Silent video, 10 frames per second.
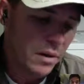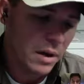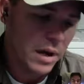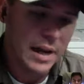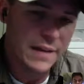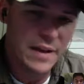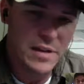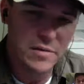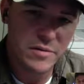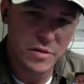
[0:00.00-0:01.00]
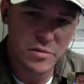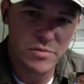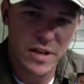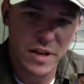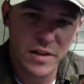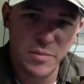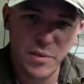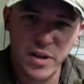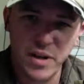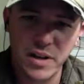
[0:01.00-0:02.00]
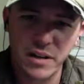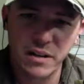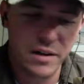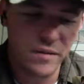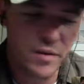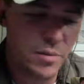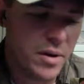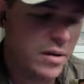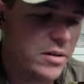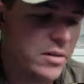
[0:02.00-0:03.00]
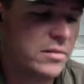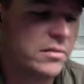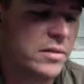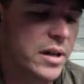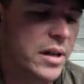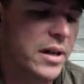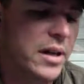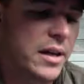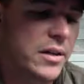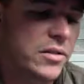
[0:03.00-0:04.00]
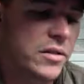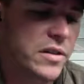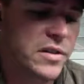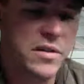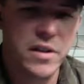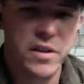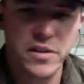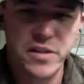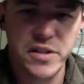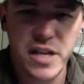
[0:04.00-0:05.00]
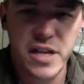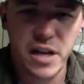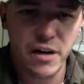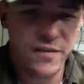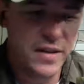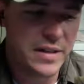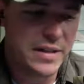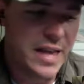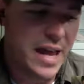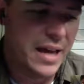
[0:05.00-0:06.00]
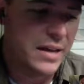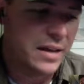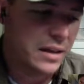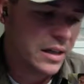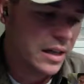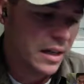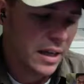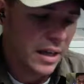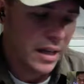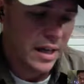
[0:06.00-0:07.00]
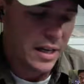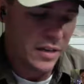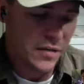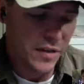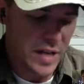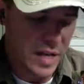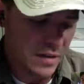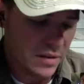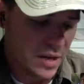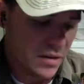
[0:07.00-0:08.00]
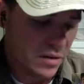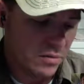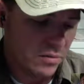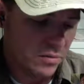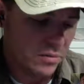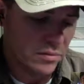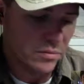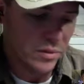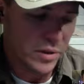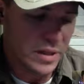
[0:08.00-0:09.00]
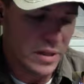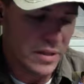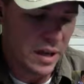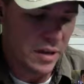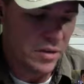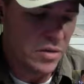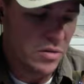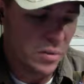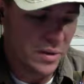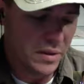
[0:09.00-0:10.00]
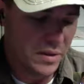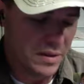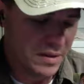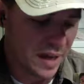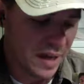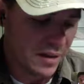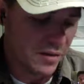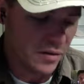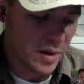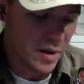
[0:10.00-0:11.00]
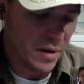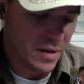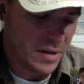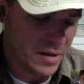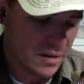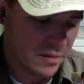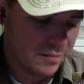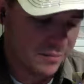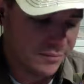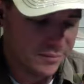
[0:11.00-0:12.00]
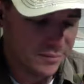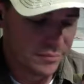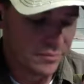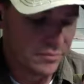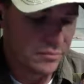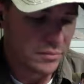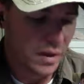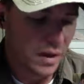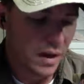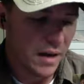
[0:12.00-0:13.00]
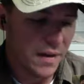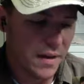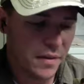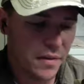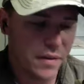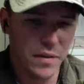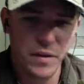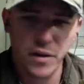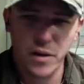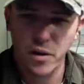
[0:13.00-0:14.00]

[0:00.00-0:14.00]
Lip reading: and they do tend to put it in a lot of their beers. So this is the City of the Dead, and it's funny because they don't really tell you what style of beer it is. I think this